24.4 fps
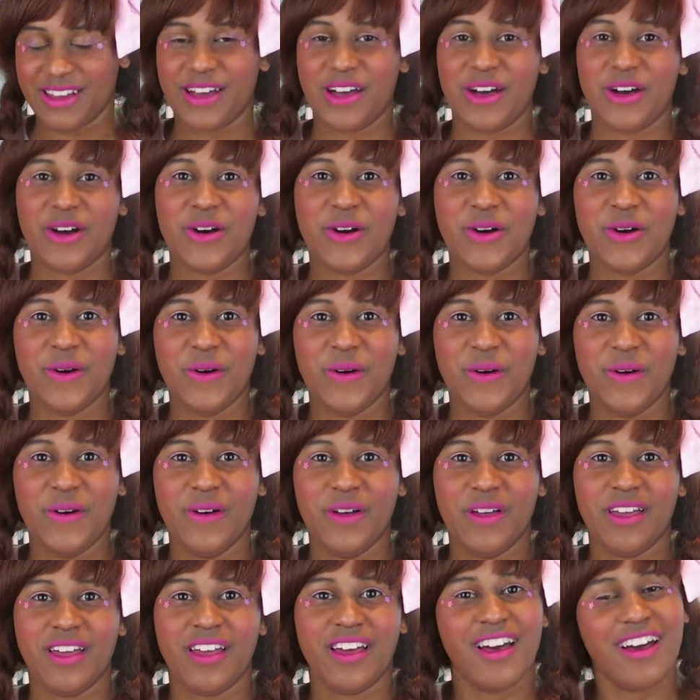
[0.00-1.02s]

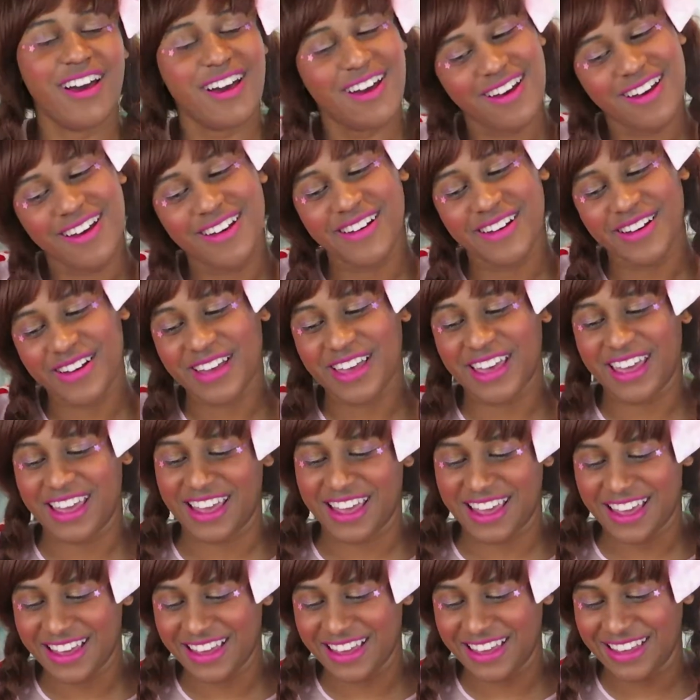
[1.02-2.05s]
Oh. Oh,
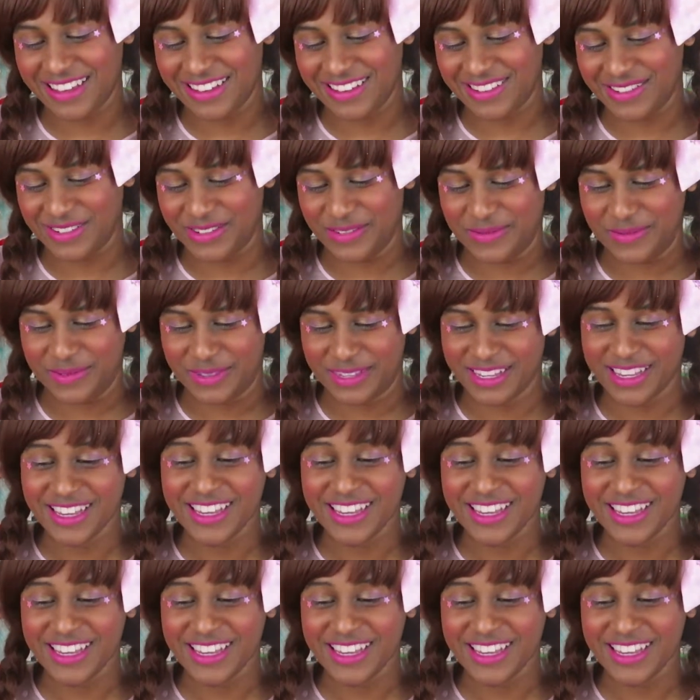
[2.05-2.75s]
okay. Uh, oops.